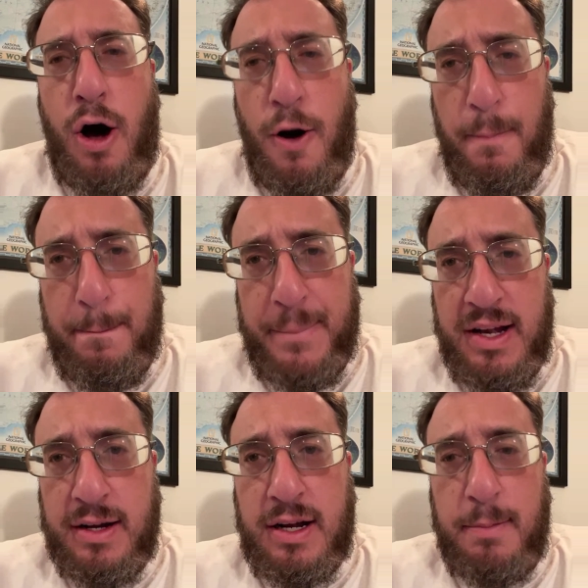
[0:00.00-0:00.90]

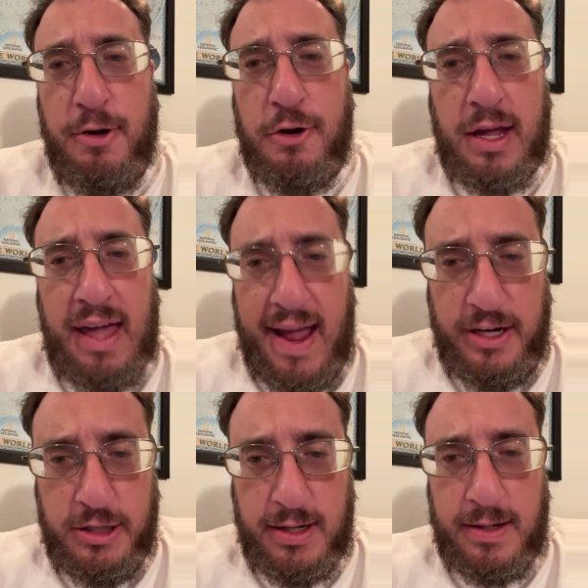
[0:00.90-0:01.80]
open
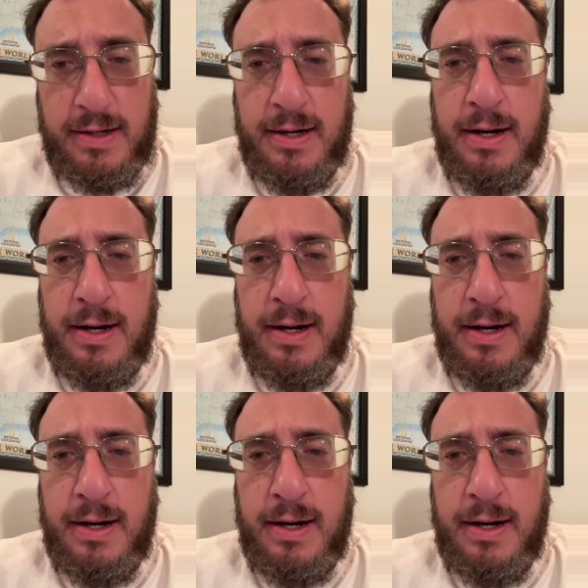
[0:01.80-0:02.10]
communication